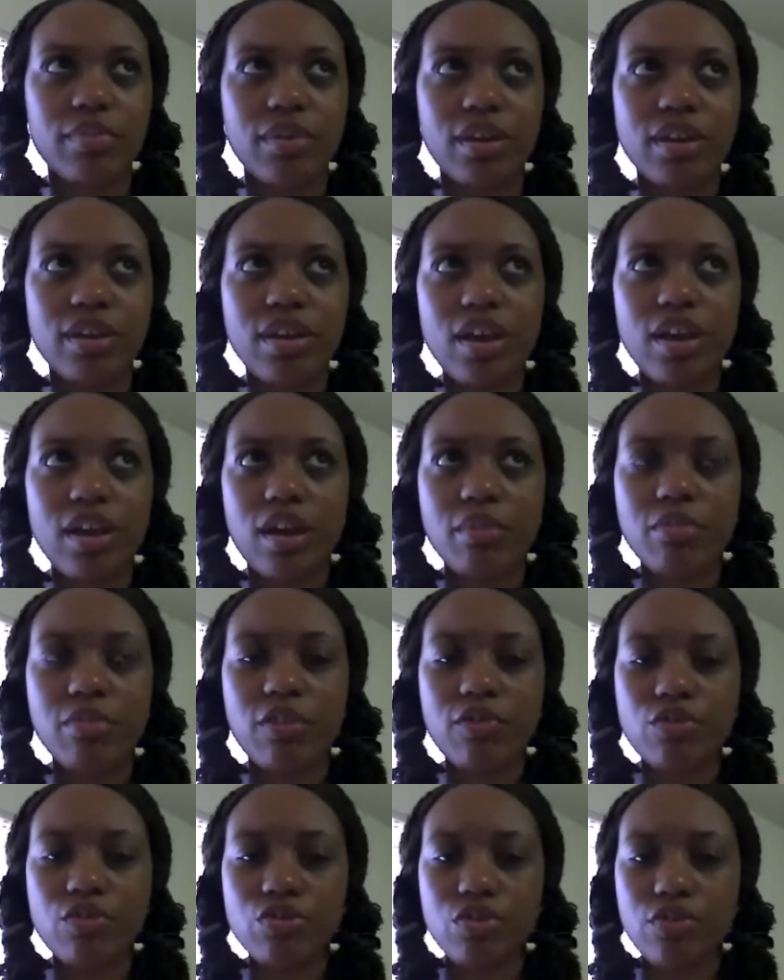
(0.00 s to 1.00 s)
but I'm
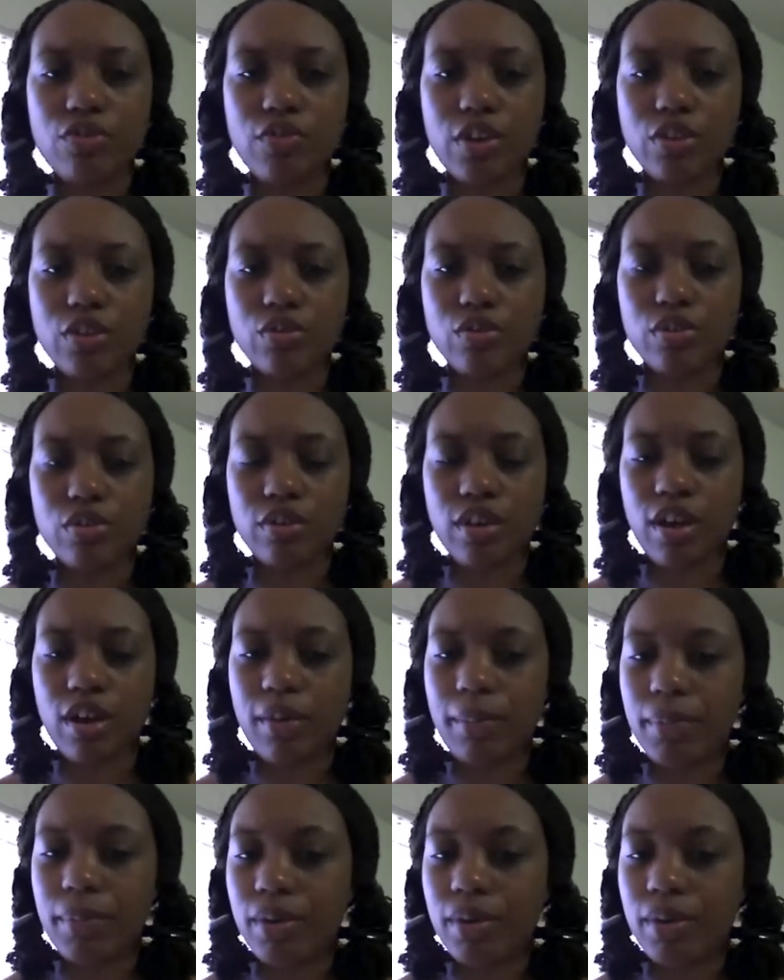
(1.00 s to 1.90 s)
not for sure if I do it or not.